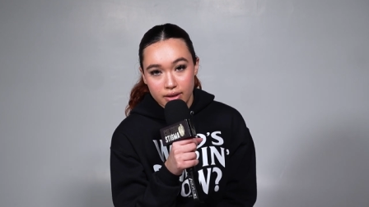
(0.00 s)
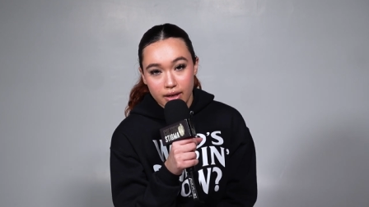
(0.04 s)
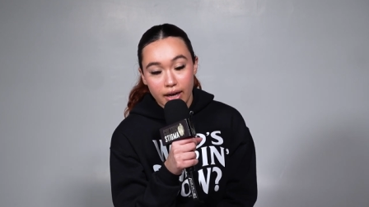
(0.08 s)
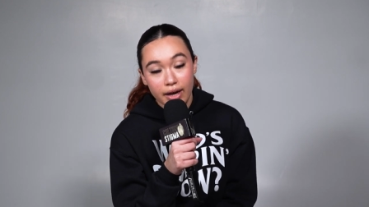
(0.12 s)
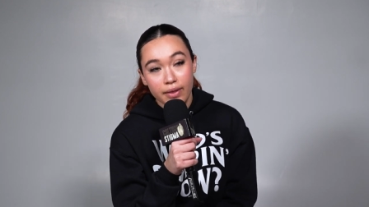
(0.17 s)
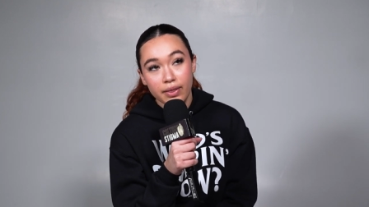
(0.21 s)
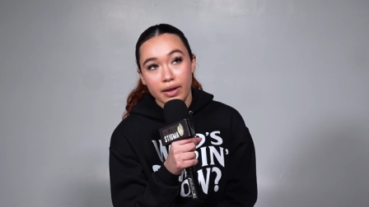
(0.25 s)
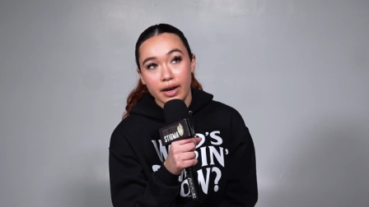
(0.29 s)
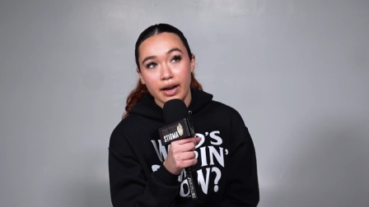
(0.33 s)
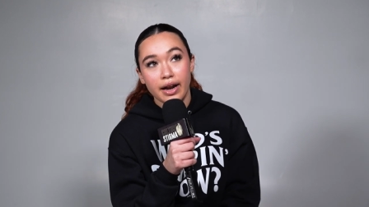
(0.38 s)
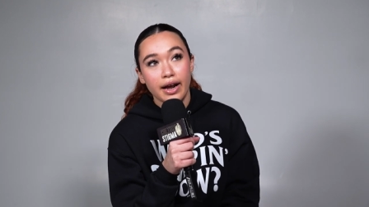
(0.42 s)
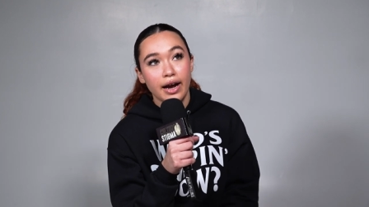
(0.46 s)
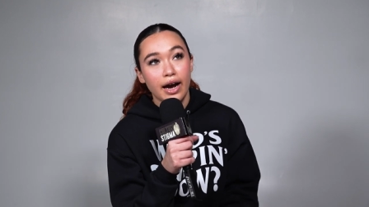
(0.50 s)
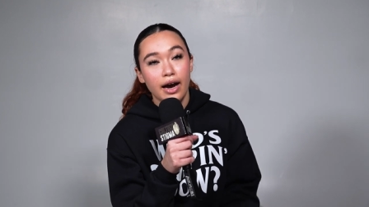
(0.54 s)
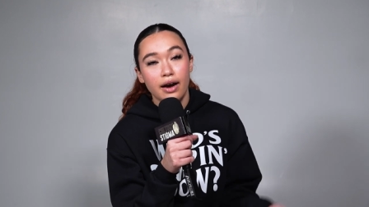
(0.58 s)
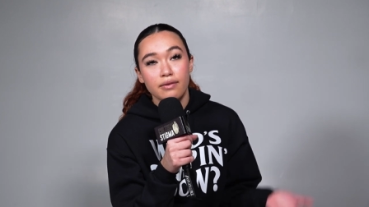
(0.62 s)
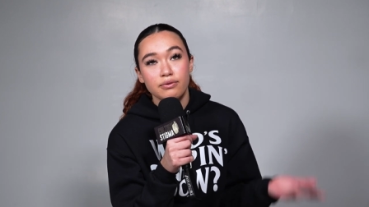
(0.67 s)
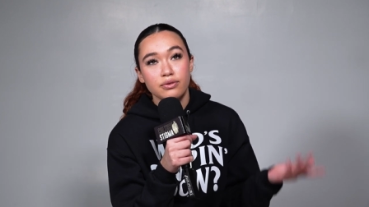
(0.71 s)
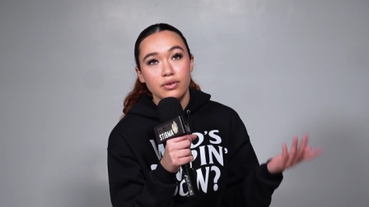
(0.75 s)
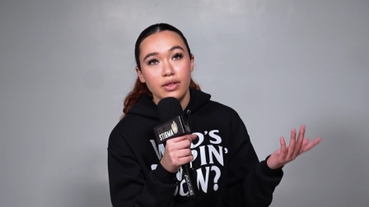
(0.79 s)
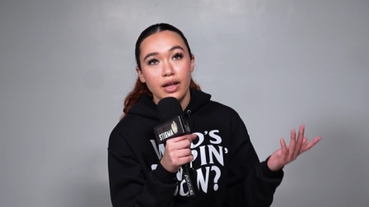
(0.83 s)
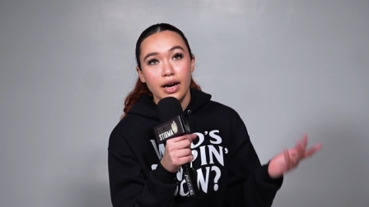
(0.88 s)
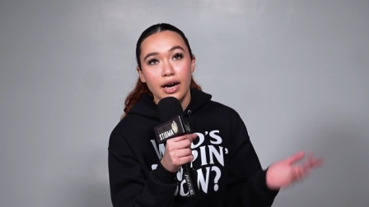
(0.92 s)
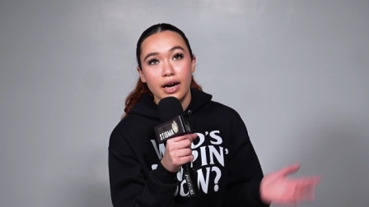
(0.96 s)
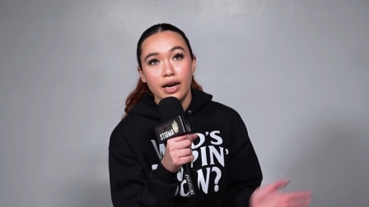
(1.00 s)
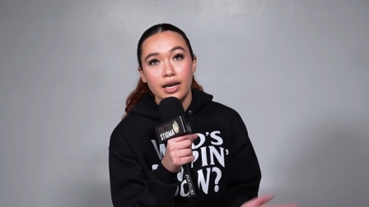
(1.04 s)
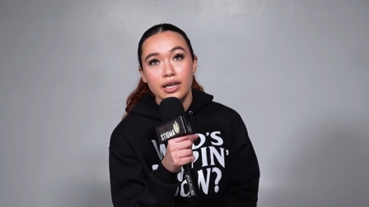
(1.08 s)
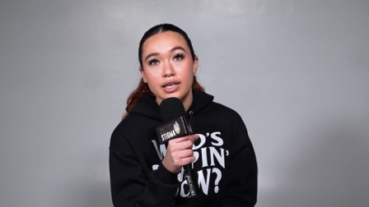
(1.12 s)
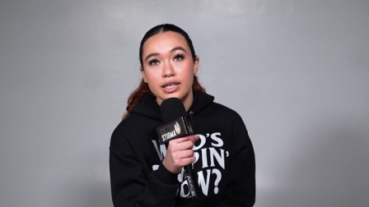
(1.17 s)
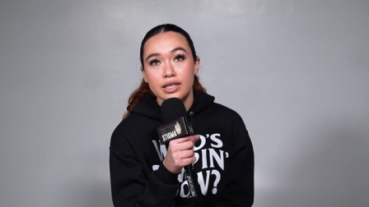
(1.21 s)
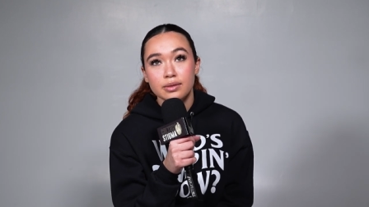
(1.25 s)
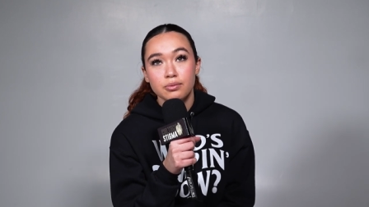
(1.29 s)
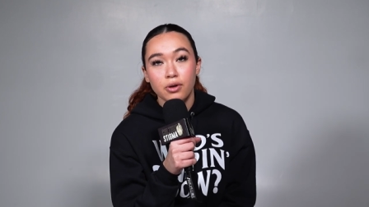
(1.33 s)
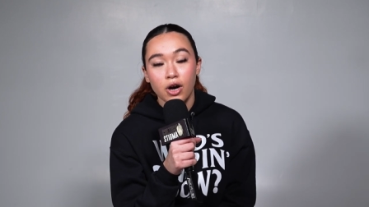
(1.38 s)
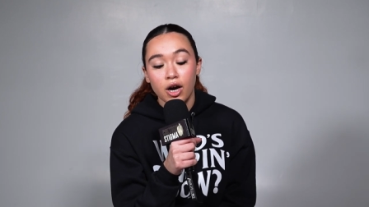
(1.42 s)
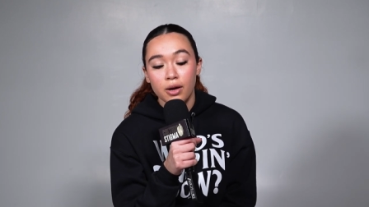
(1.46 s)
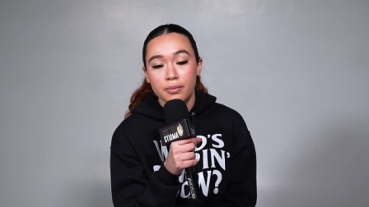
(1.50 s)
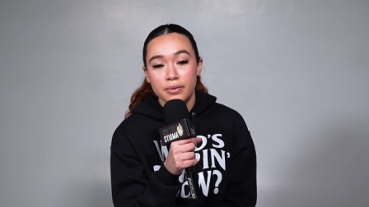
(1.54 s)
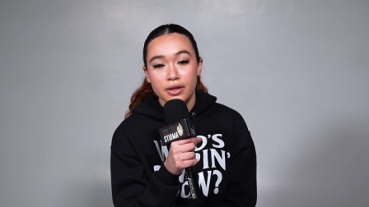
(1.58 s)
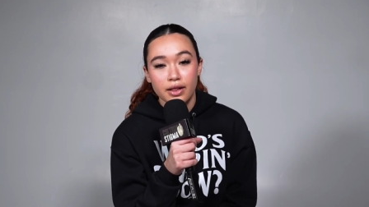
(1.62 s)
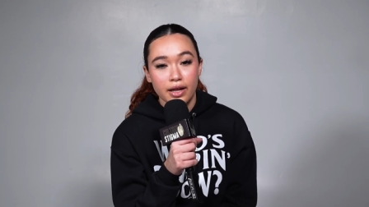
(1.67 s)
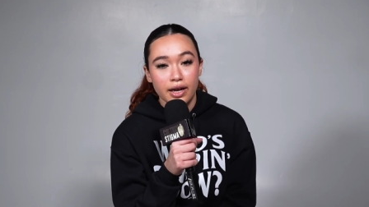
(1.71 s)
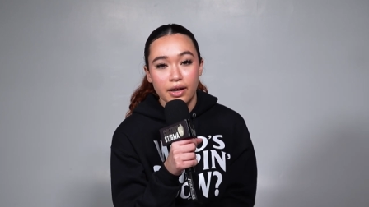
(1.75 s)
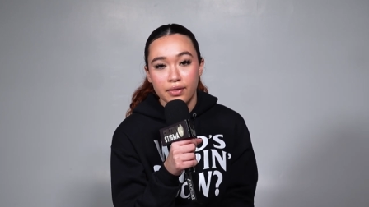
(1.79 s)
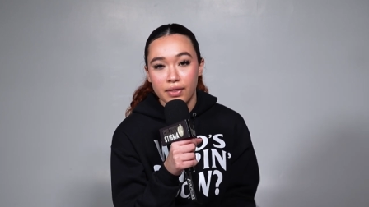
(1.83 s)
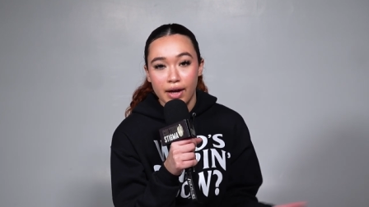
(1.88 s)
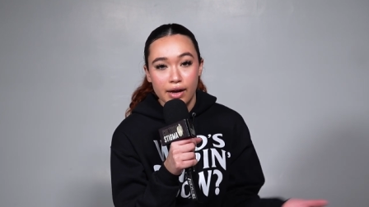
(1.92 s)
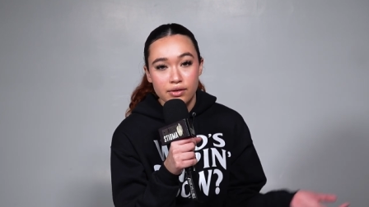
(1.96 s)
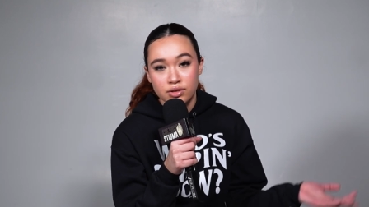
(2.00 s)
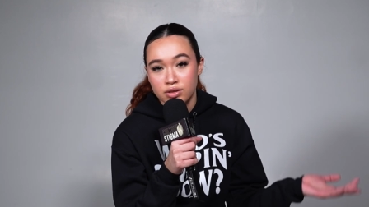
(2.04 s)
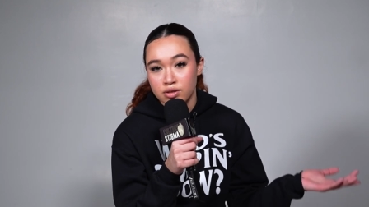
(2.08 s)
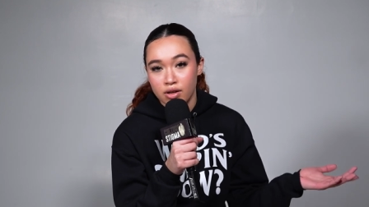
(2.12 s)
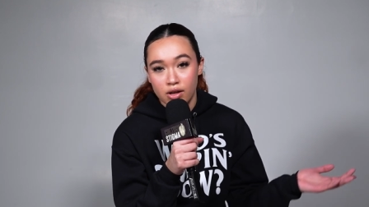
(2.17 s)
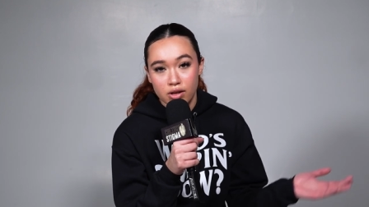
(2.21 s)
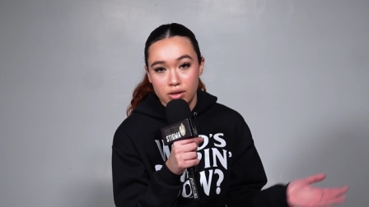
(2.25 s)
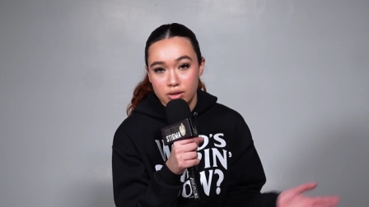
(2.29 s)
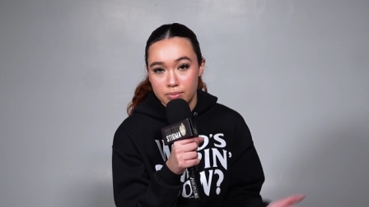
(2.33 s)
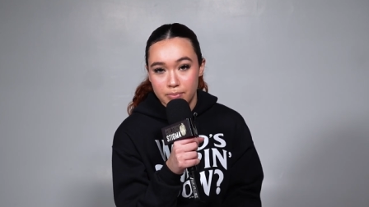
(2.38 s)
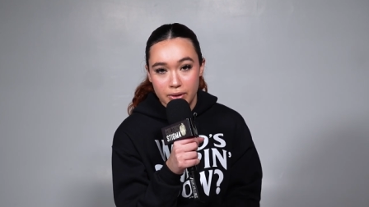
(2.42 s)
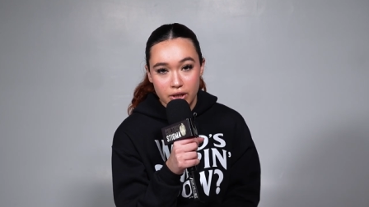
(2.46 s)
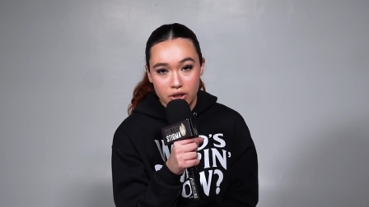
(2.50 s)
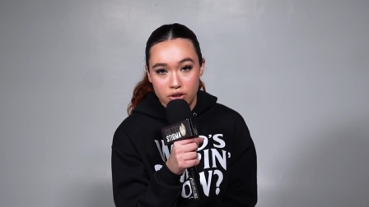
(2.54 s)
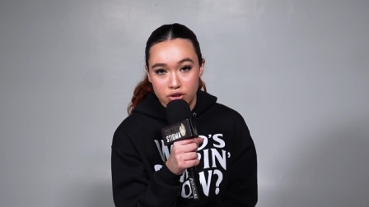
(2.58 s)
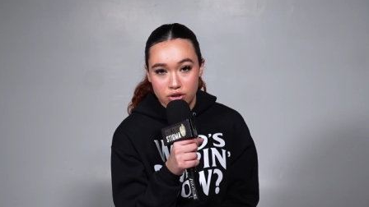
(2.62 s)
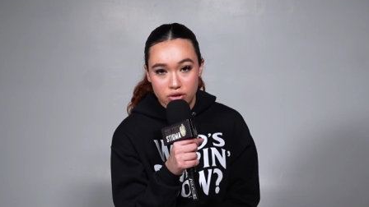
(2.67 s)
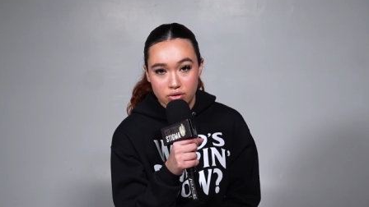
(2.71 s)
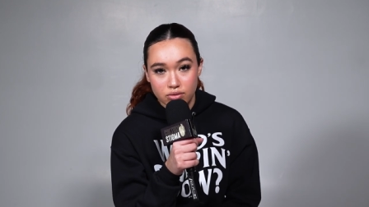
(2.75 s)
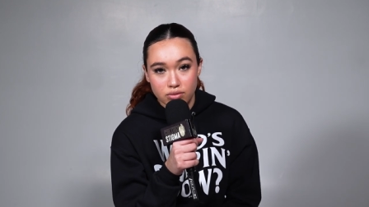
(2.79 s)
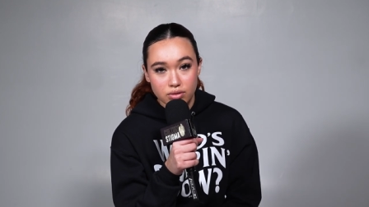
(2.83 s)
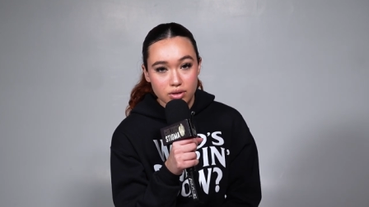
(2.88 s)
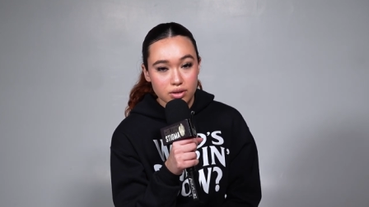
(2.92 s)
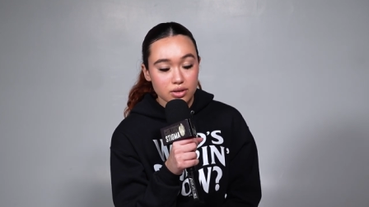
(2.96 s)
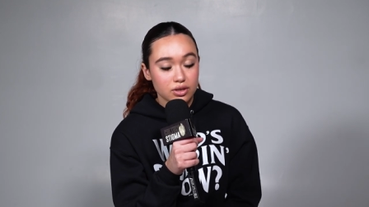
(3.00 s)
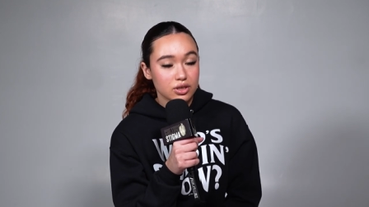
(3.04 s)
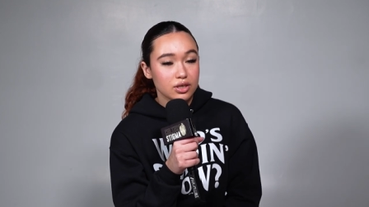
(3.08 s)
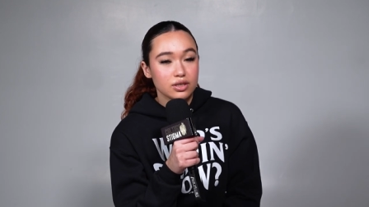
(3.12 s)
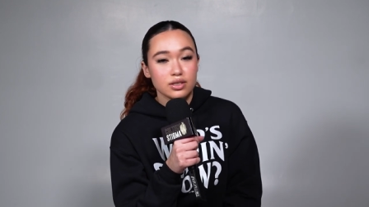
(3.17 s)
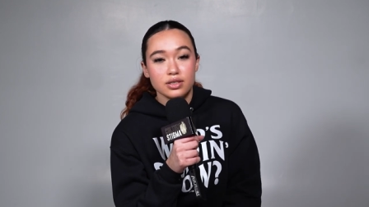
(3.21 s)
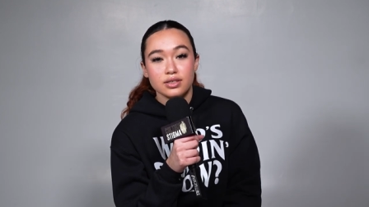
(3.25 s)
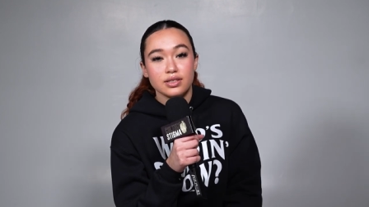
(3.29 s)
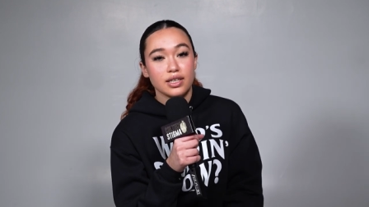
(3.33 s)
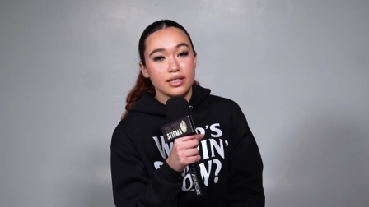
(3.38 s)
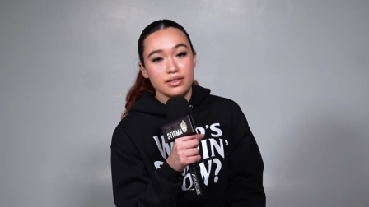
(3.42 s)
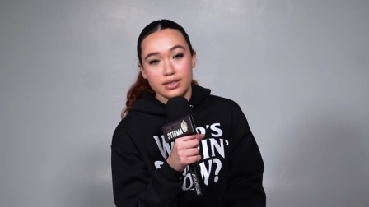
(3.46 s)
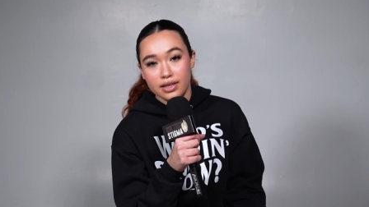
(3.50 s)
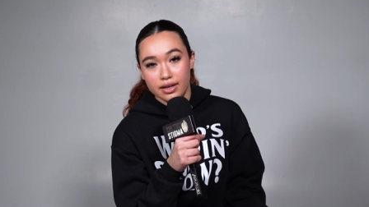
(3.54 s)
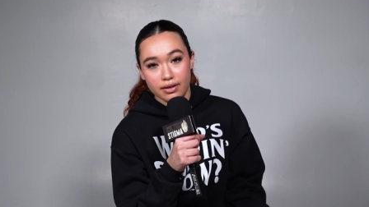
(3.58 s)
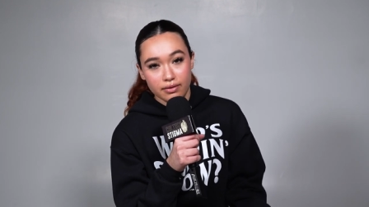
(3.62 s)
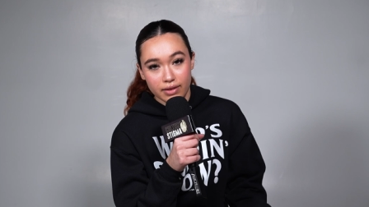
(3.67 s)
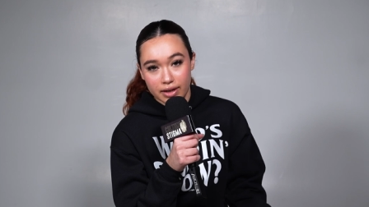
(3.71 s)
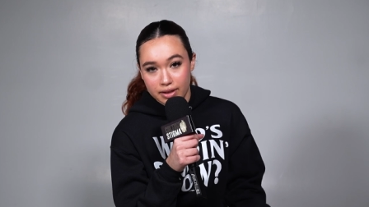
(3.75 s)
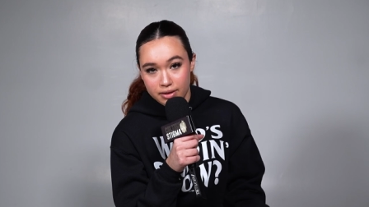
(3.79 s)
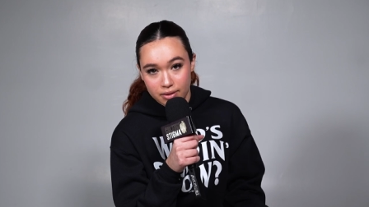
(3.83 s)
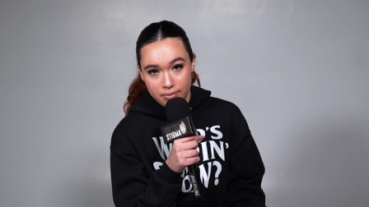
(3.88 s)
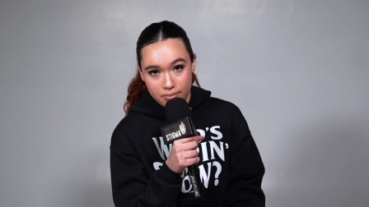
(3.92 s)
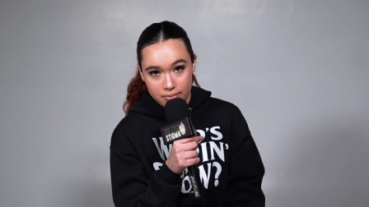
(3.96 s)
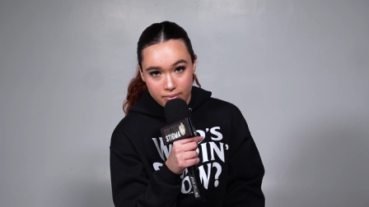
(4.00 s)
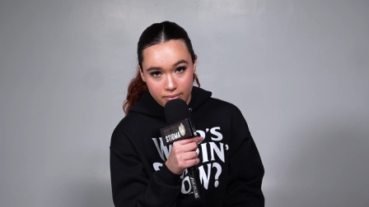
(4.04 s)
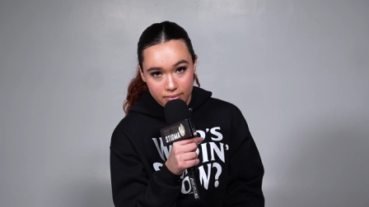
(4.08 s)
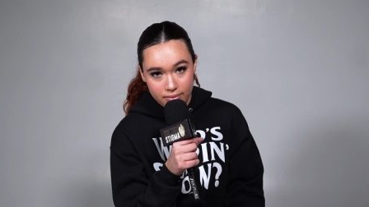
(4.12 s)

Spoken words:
And then after that, he bought me like $1,000 pair of shoes just because I said I like them.